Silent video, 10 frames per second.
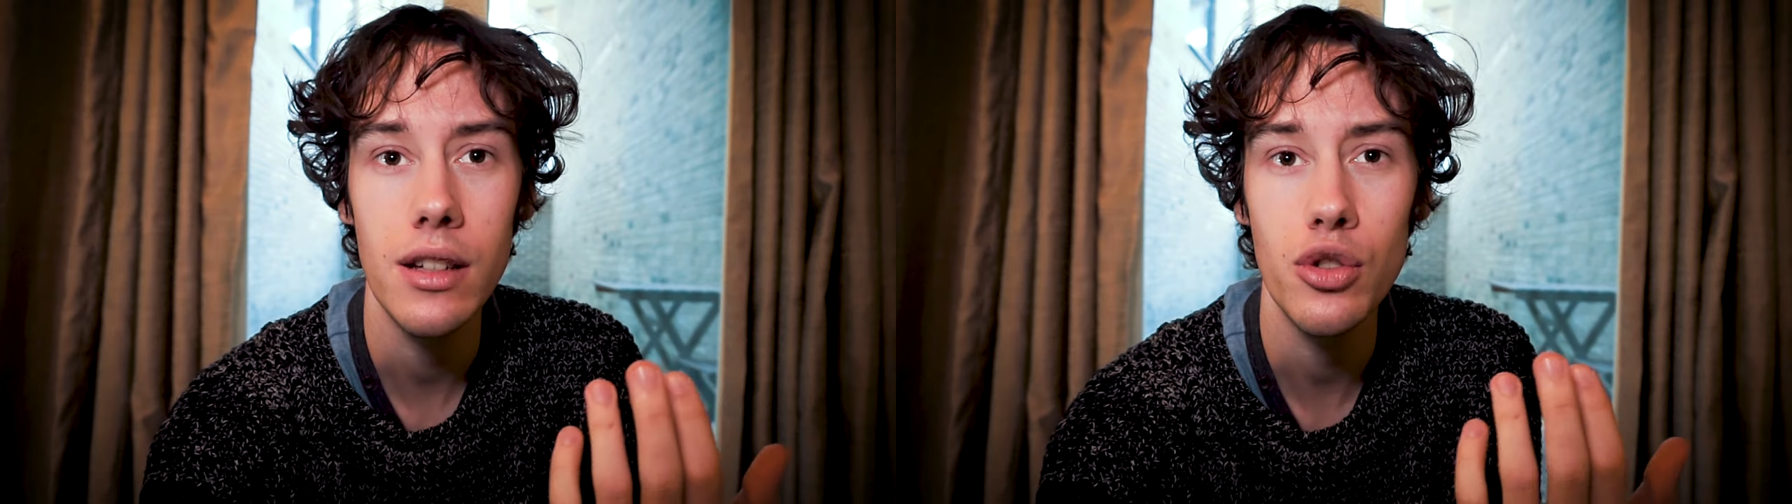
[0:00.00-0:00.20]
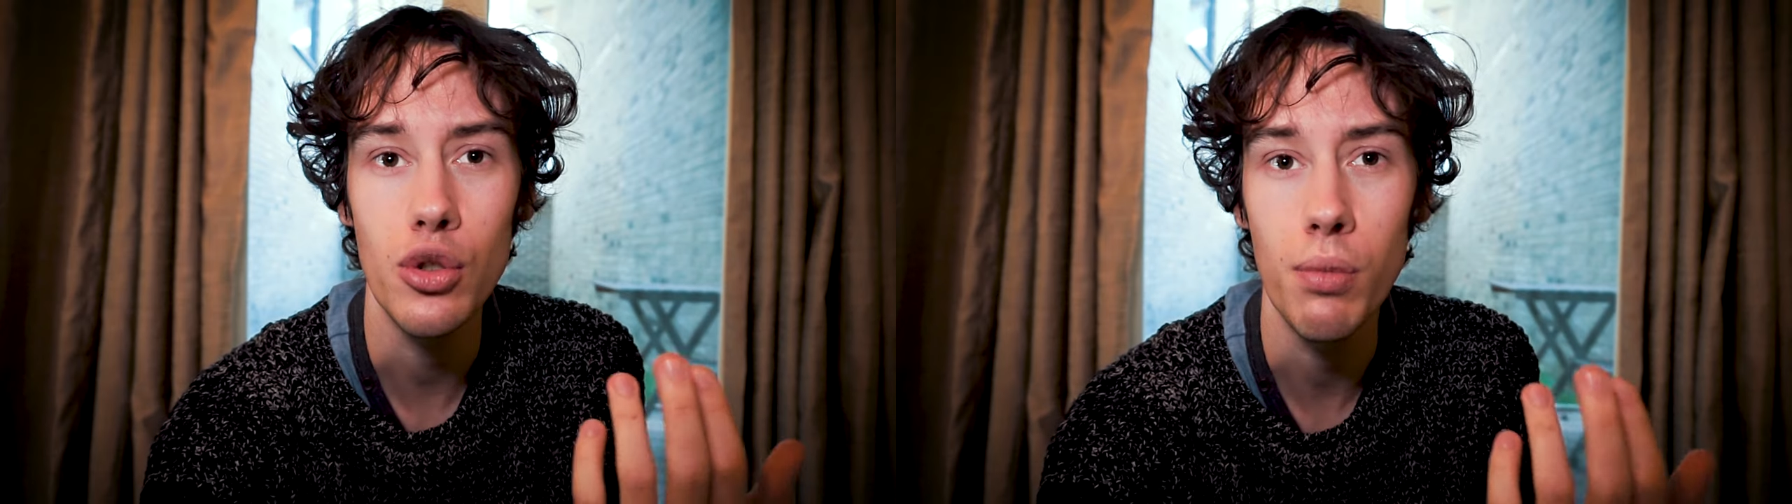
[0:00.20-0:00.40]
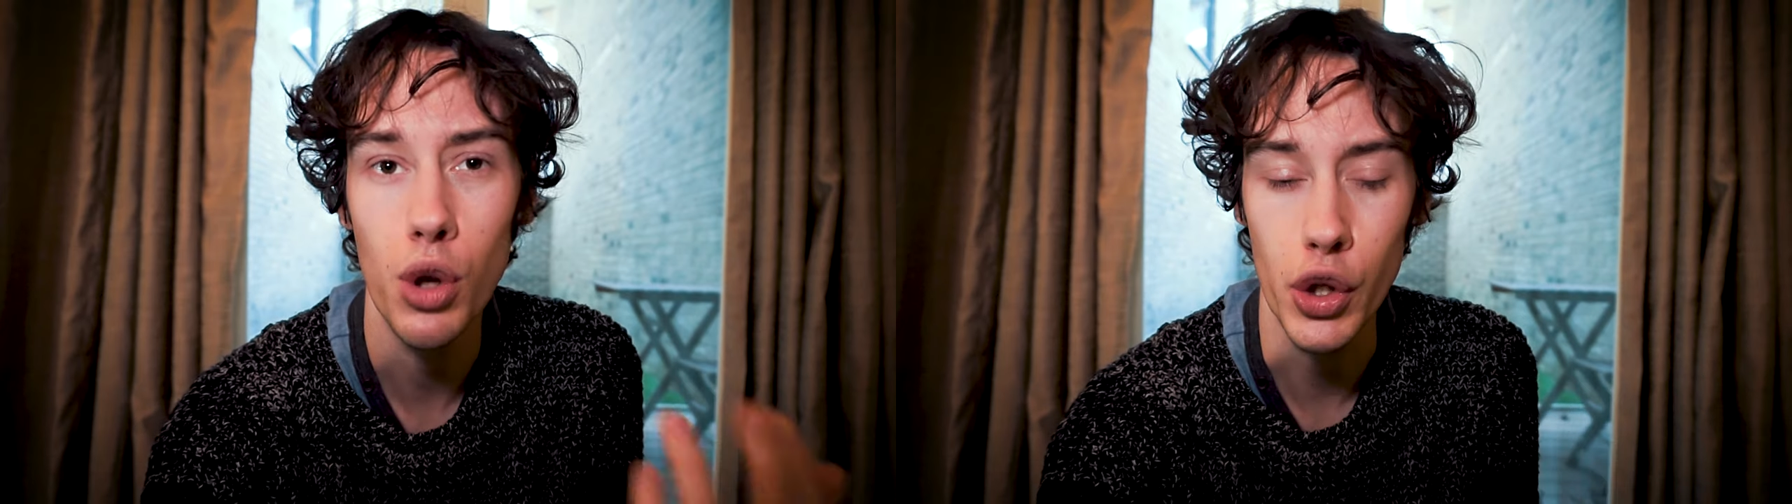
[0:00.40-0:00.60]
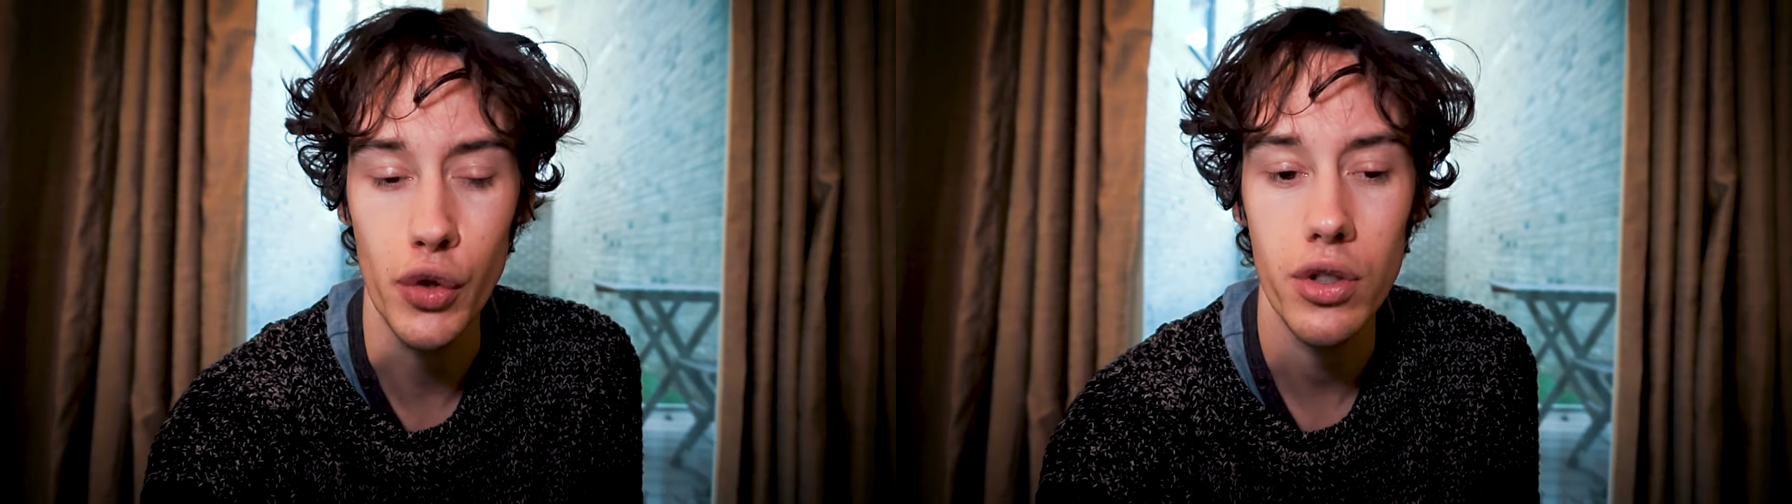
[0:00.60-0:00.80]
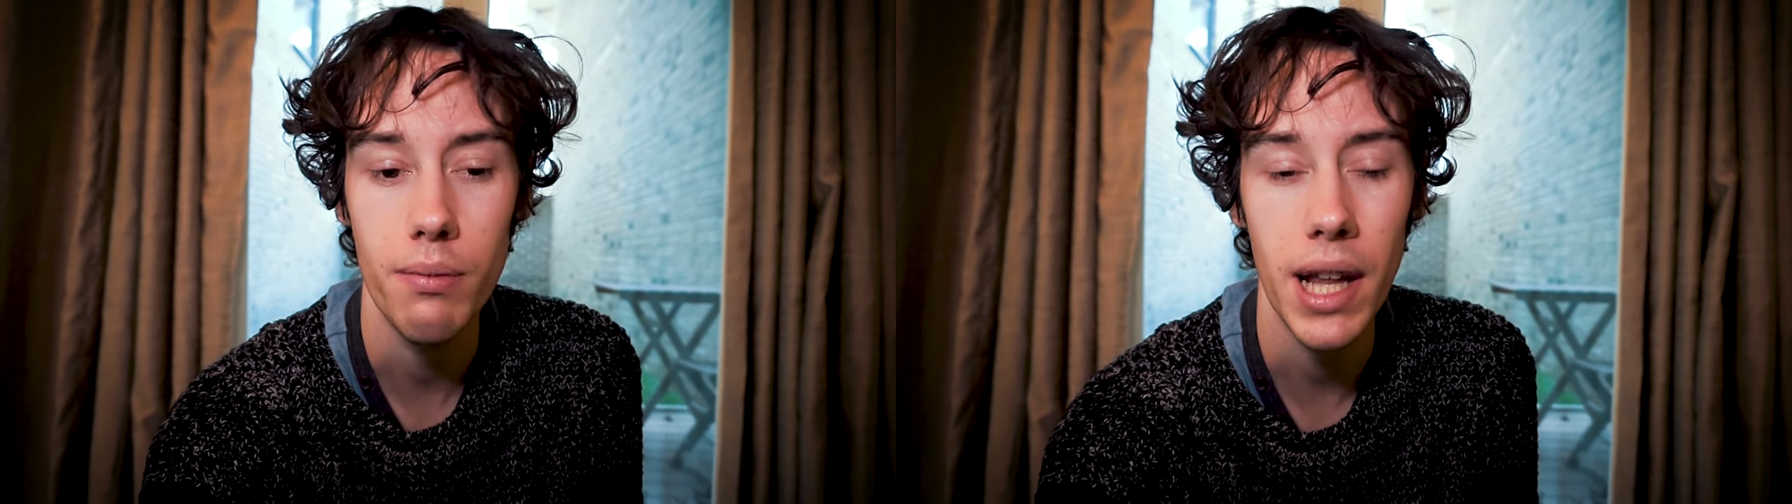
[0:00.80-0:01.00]
to
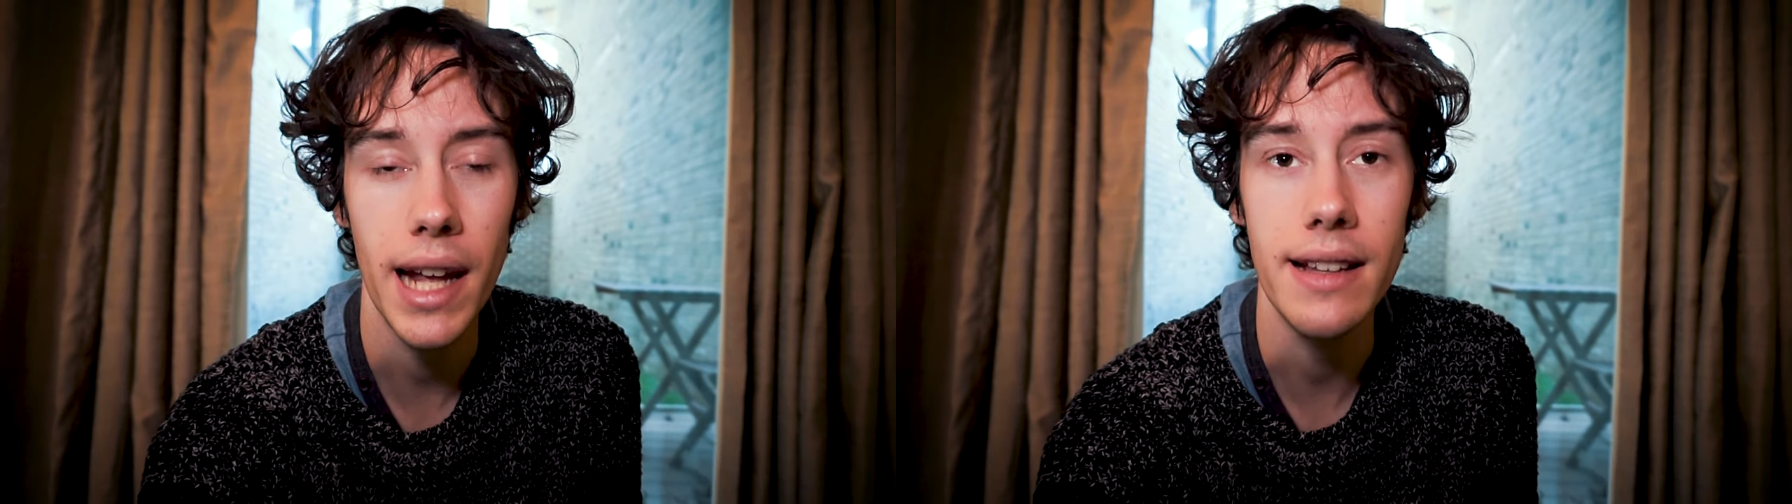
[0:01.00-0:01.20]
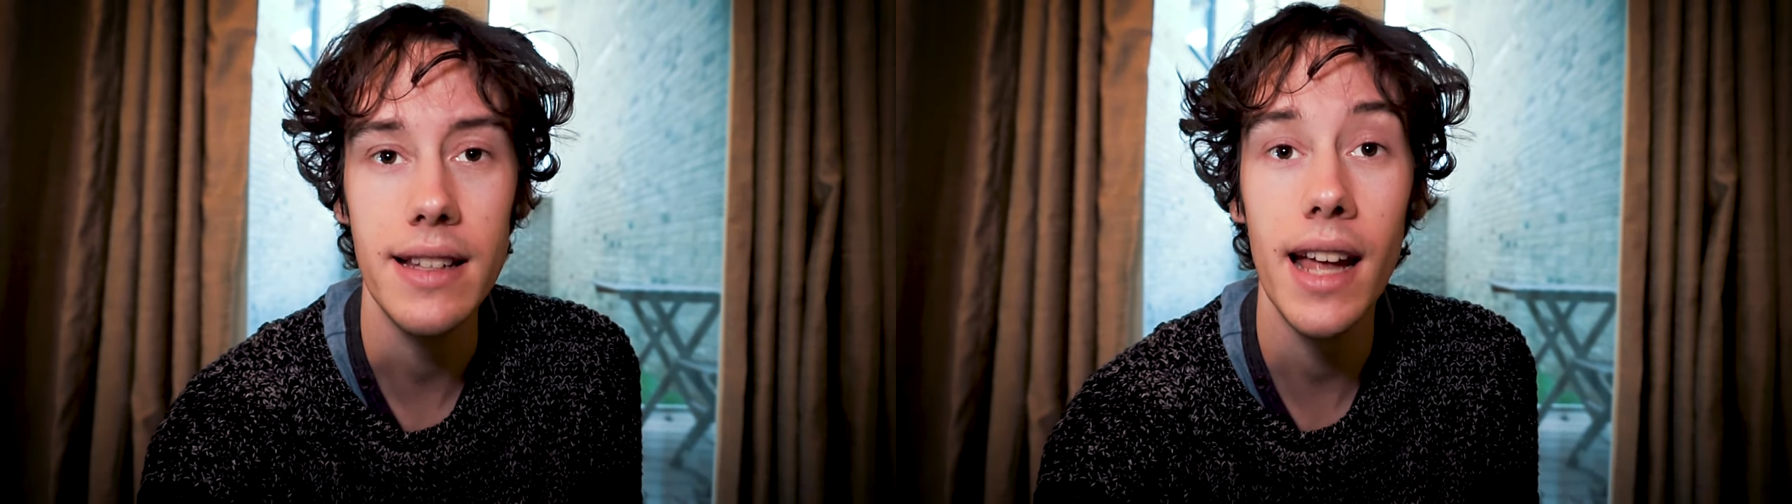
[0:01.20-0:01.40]
pollute the planet.